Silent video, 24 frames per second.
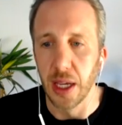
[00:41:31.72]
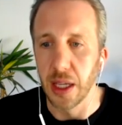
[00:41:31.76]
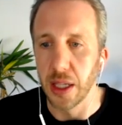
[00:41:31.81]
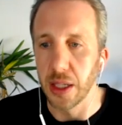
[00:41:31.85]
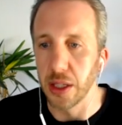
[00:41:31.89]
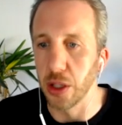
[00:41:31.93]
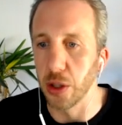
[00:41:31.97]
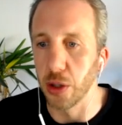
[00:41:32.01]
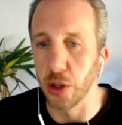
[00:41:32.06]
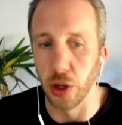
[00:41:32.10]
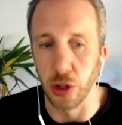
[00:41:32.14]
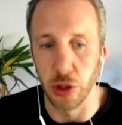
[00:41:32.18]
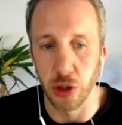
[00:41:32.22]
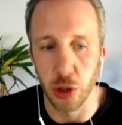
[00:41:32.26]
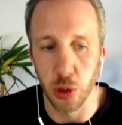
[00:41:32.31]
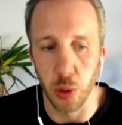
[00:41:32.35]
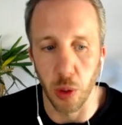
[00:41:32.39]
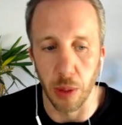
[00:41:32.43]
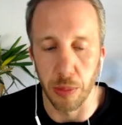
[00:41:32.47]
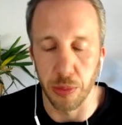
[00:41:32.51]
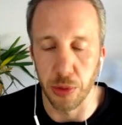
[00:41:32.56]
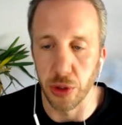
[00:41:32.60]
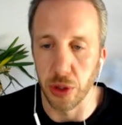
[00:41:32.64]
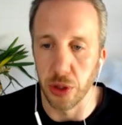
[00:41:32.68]
you've got two
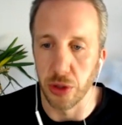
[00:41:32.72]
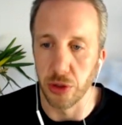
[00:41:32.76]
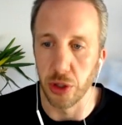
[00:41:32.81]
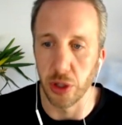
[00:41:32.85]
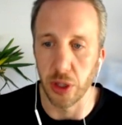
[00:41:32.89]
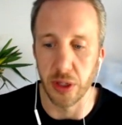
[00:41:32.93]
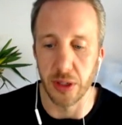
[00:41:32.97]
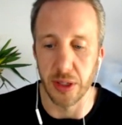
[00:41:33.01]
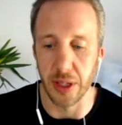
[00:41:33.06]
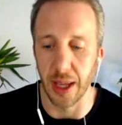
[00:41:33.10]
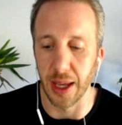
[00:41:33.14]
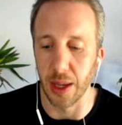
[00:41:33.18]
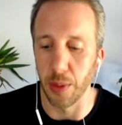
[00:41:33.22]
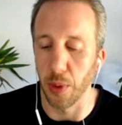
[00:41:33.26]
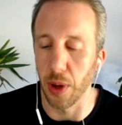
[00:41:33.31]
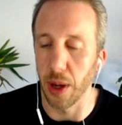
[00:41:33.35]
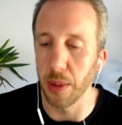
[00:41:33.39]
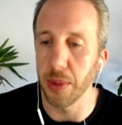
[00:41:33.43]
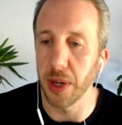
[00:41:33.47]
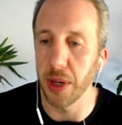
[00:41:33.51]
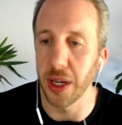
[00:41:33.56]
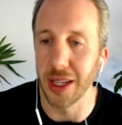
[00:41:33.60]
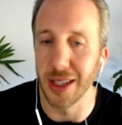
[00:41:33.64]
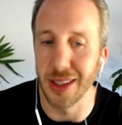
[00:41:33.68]
options. You could say, well,
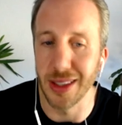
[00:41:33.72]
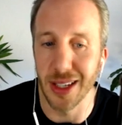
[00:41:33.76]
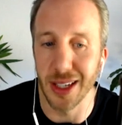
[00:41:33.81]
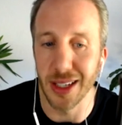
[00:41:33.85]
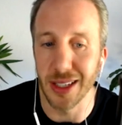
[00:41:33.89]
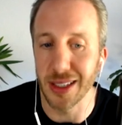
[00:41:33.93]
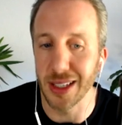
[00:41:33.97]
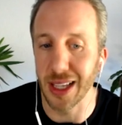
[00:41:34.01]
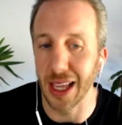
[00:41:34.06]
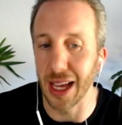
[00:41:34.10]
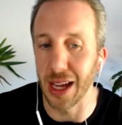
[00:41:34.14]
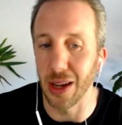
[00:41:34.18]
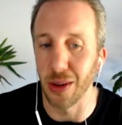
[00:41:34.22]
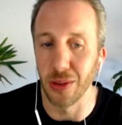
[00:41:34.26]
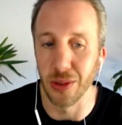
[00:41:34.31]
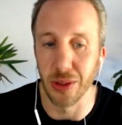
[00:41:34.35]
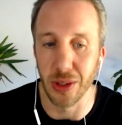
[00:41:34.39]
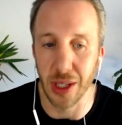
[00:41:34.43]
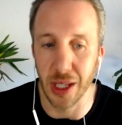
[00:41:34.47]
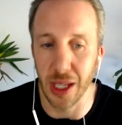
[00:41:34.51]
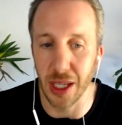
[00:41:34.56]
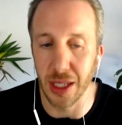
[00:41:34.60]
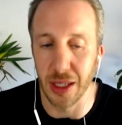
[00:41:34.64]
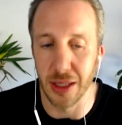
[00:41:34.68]
I'm going to discount
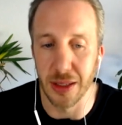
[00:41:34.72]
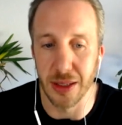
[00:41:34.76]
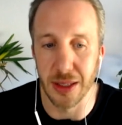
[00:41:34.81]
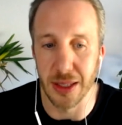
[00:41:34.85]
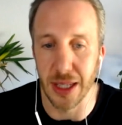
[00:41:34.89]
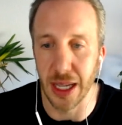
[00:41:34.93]
Keynes's